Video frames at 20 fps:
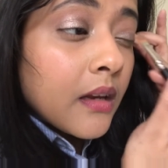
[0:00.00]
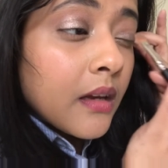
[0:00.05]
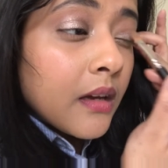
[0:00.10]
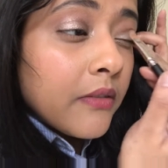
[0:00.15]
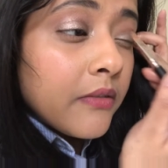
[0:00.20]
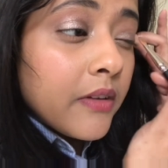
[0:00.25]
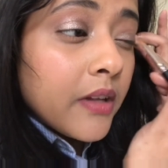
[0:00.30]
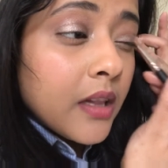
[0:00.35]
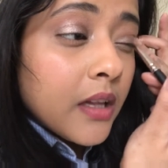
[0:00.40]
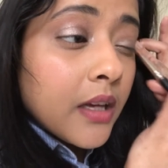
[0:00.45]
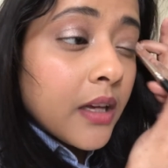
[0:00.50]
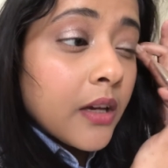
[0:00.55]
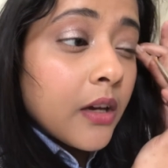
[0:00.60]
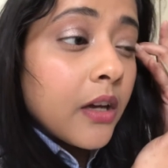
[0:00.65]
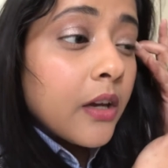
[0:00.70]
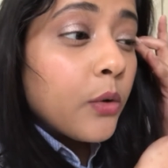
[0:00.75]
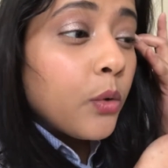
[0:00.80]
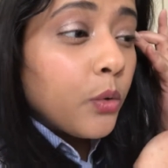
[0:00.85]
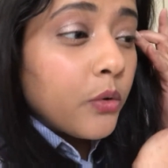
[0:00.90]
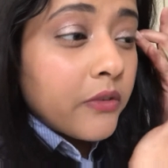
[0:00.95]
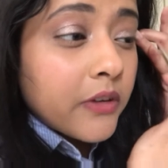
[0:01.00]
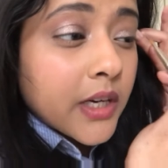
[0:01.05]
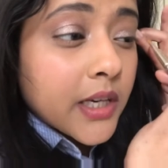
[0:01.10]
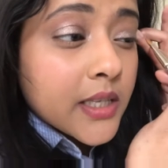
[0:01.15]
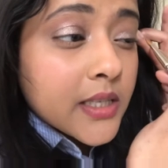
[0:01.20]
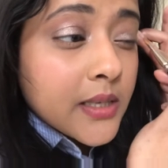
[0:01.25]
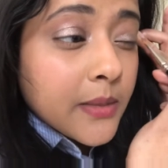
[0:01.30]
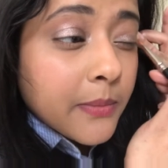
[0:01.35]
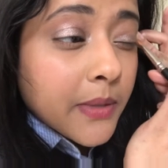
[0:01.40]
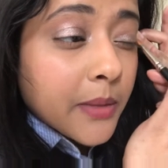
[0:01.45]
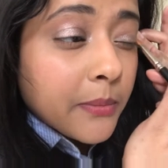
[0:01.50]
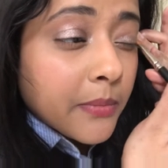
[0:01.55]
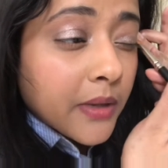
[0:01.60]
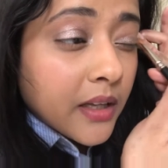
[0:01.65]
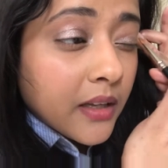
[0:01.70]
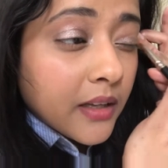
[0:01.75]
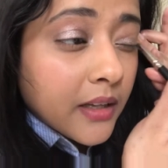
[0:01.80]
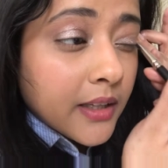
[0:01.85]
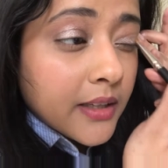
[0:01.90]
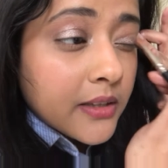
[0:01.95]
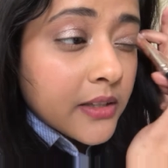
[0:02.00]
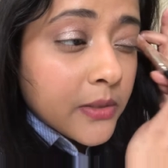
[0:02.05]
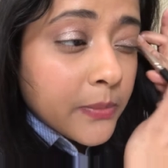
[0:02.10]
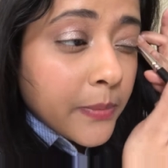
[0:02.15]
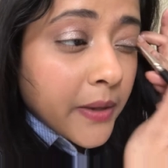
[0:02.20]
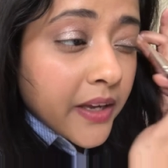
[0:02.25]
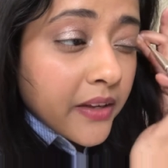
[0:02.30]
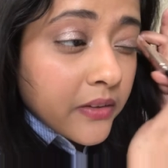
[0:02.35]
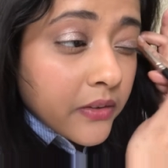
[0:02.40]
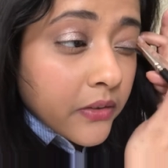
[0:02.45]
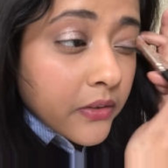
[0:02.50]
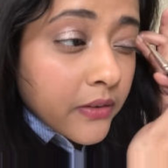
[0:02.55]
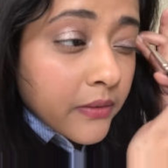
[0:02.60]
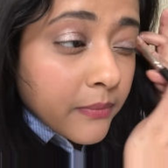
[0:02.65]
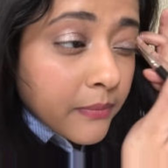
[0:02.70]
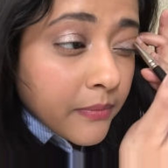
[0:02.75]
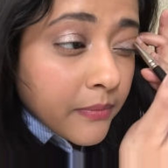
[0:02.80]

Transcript: I feel like I overestimate my lid space.